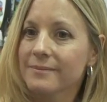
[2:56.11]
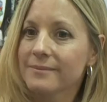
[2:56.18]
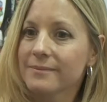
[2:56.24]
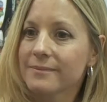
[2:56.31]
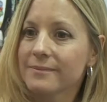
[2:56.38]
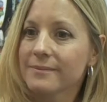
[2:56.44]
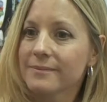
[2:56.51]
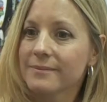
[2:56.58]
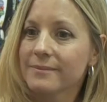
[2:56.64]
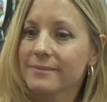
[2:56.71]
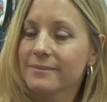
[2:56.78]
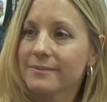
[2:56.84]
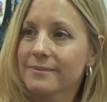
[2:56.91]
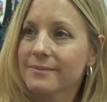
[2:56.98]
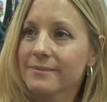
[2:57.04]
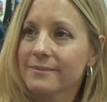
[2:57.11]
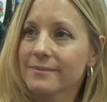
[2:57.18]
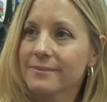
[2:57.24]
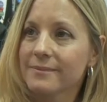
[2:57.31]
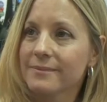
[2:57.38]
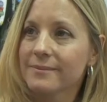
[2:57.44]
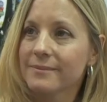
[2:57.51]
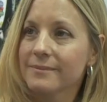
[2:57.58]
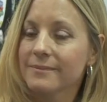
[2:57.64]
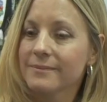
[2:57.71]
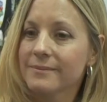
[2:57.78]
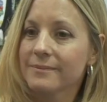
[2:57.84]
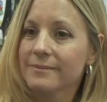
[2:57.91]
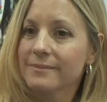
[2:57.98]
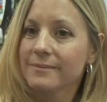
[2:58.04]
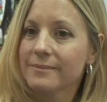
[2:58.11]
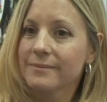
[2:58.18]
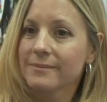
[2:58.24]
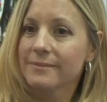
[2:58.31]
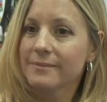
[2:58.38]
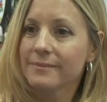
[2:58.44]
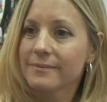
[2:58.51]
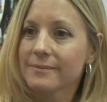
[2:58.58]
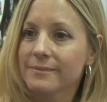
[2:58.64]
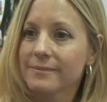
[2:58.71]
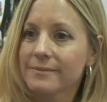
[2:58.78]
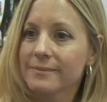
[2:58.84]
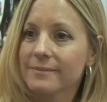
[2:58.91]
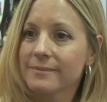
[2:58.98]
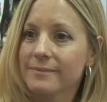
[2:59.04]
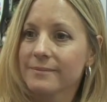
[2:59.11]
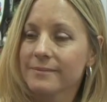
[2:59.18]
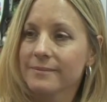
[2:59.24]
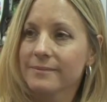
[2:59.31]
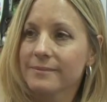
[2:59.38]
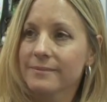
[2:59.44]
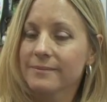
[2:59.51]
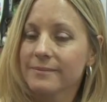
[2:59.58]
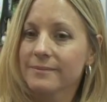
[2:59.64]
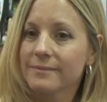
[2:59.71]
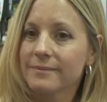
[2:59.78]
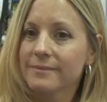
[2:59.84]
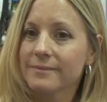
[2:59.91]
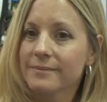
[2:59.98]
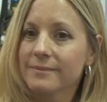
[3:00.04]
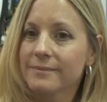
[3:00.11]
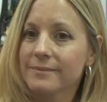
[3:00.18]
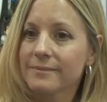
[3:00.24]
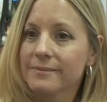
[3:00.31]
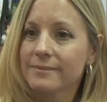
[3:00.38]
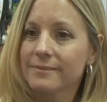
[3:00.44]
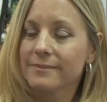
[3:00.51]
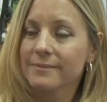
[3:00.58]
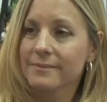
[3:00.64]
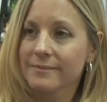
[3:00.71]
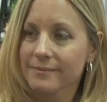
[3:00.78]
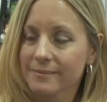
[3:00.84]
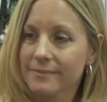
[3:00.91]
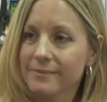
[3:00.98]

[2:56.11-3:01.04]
No words are spoken by the person on screen.